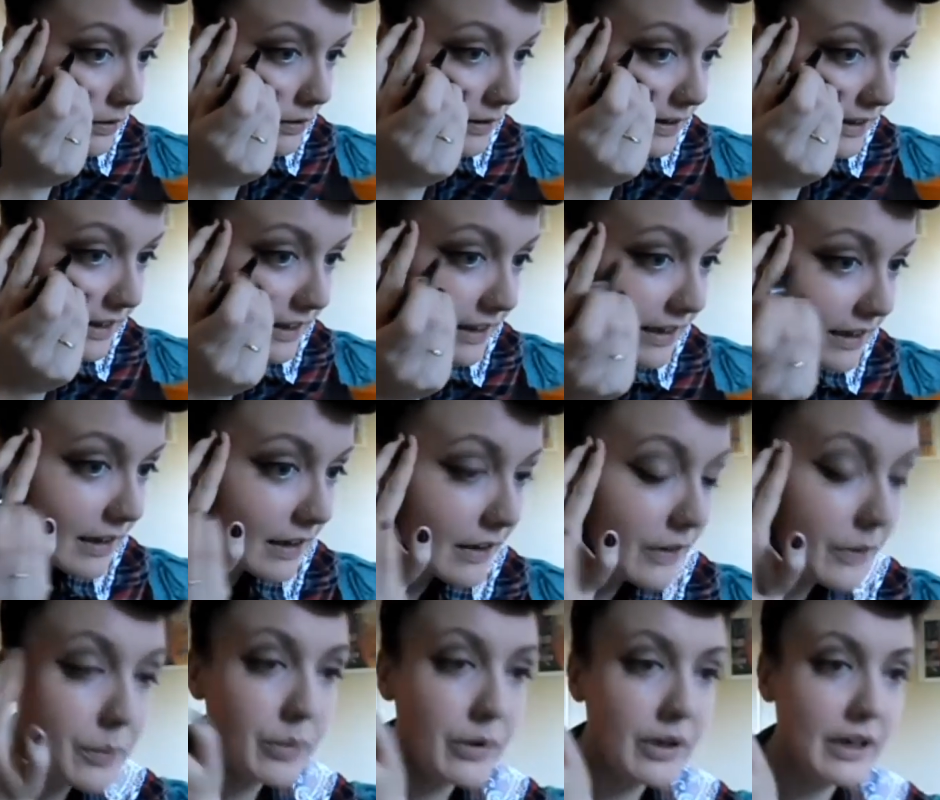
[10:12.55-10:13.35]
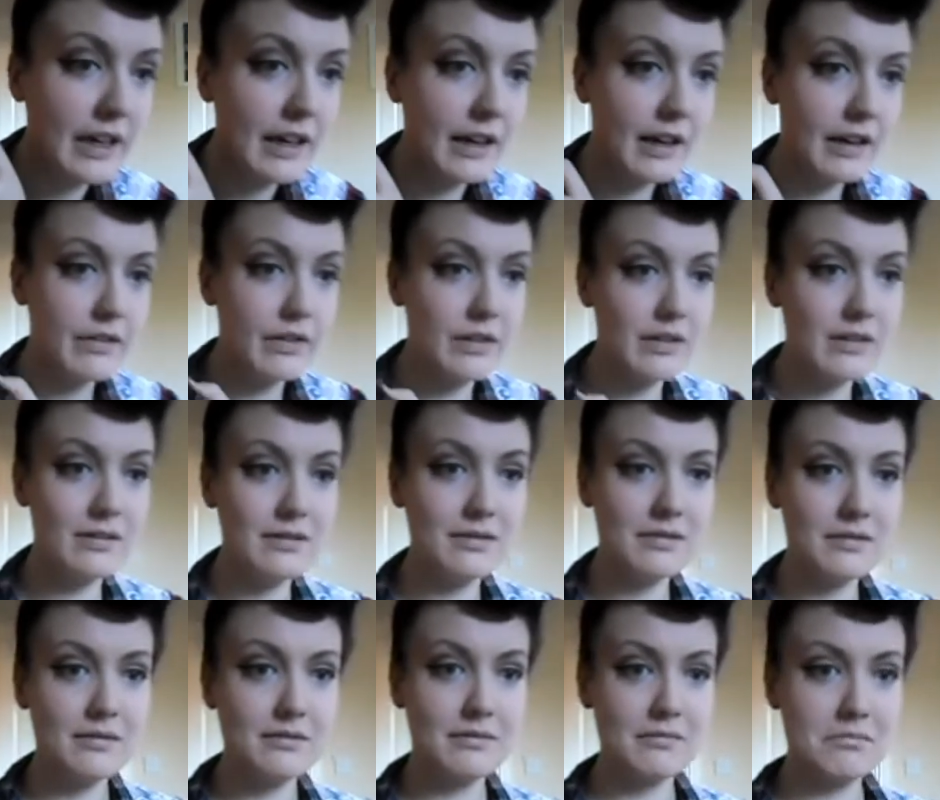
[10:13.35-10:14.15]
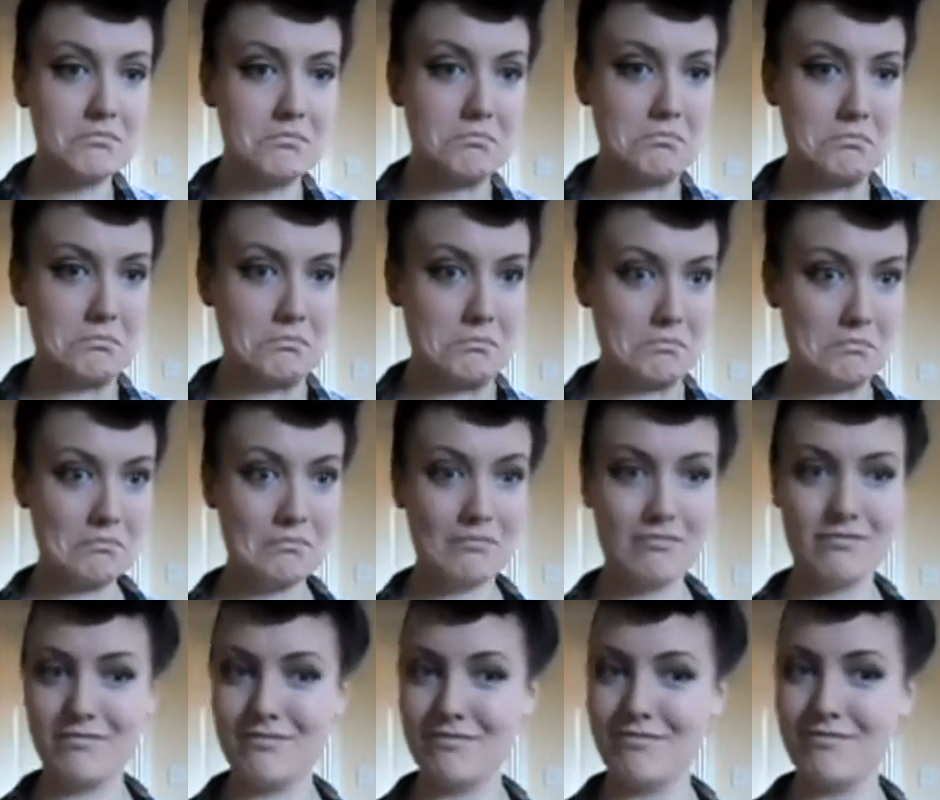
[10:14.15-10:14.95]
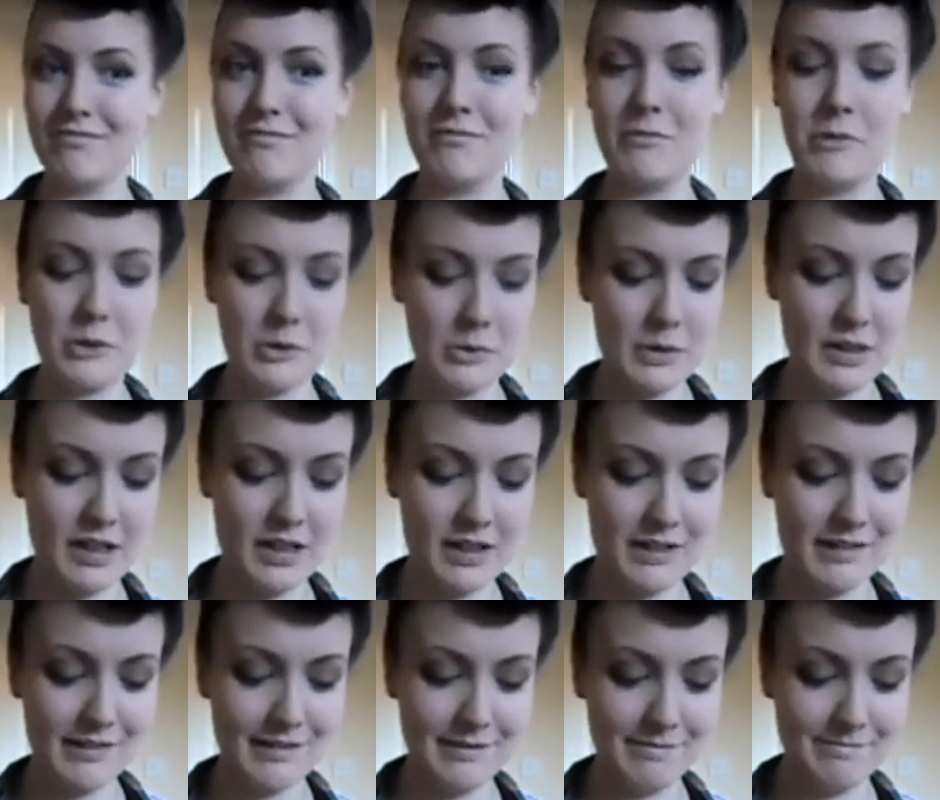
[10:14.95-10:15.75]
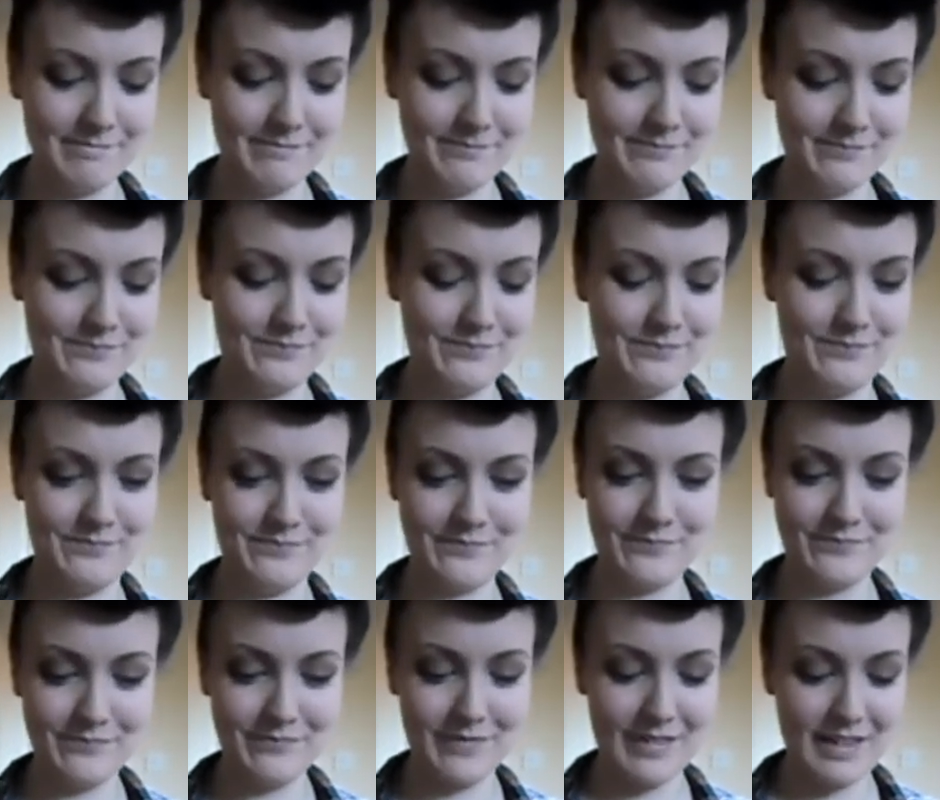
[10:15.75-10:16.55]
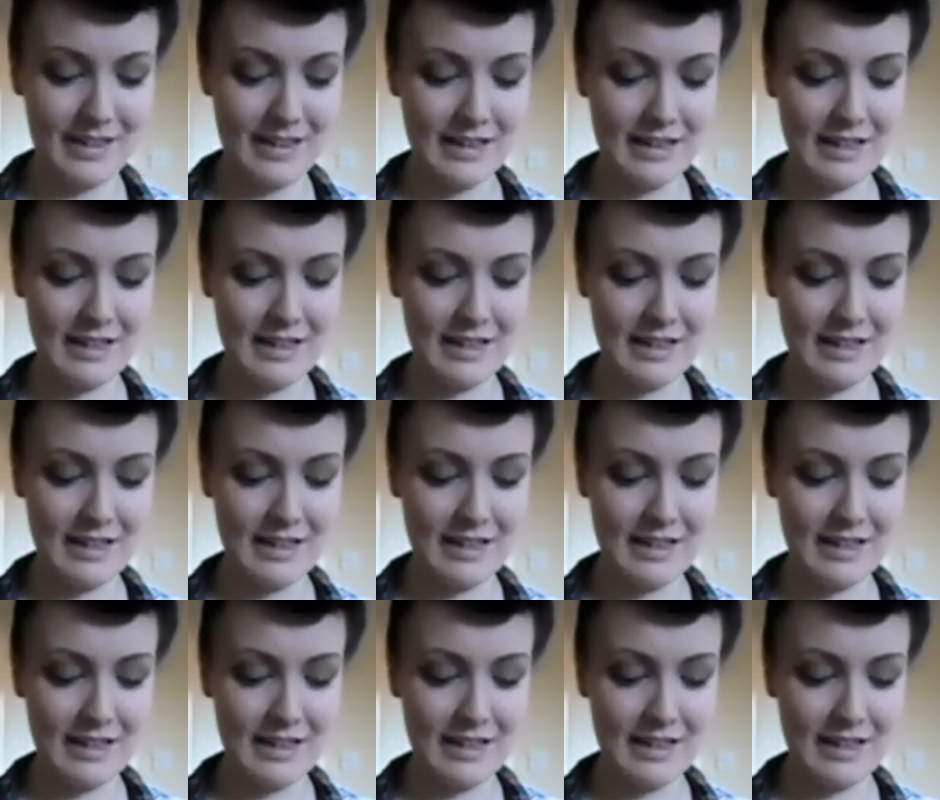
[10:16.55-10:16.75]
Oh, I think that's pretty even. What do you think?